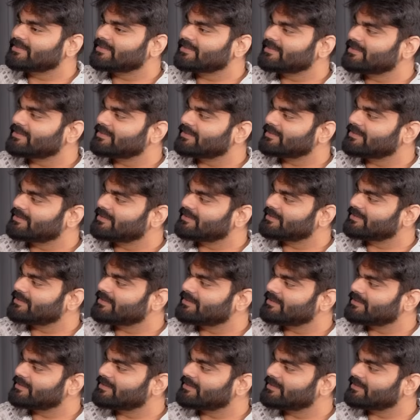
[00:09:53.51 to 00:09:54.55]

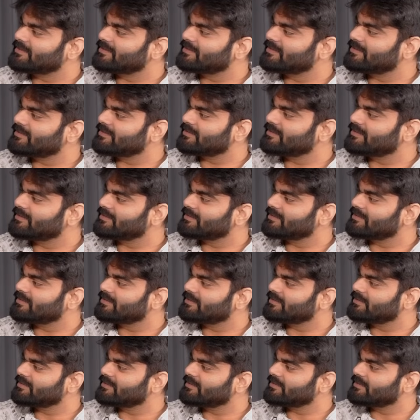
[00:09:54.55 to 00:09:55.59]

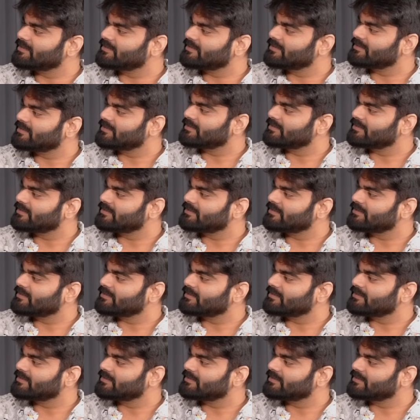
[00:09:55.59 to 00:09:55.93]
(not speaking)